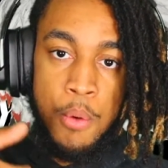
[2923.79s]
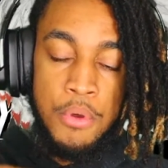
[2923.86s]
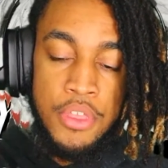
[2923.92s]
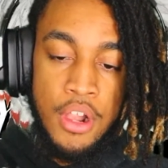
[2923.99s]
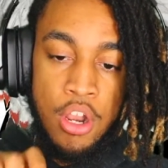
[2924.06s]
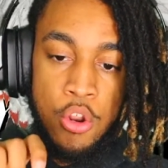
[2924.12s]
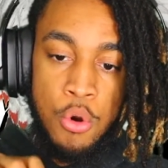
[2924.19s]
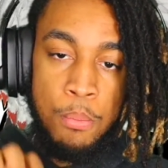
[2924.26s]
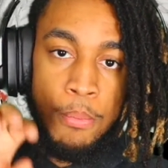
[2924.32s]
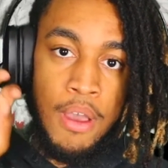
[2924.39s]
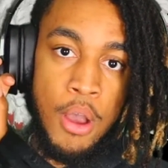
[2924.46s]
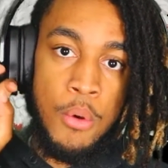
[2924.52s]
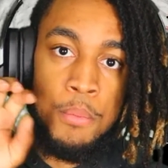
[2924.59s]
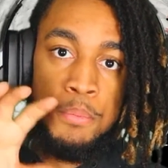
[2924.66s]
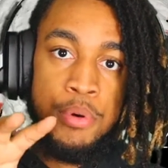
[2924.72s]
a little
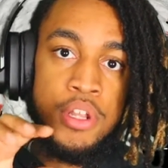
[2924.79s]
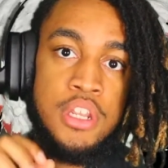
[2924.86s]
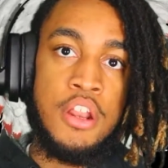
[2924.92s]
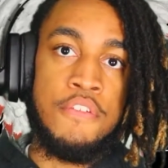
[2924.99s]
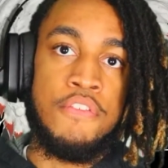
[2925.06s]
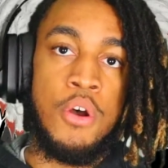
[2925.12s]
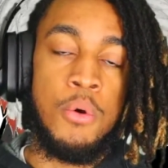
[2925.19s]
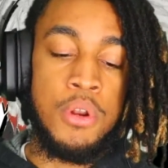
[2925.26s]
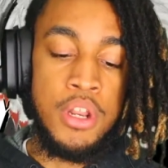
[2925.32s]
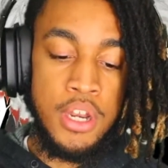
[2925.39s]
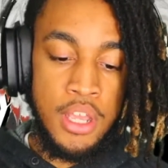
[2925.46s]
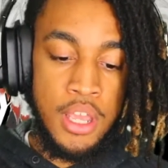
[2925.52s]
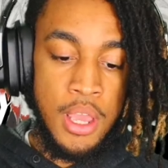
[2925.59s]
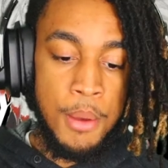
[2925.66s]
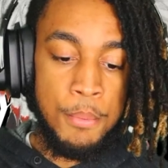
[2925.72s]
mount, putting their phone in it,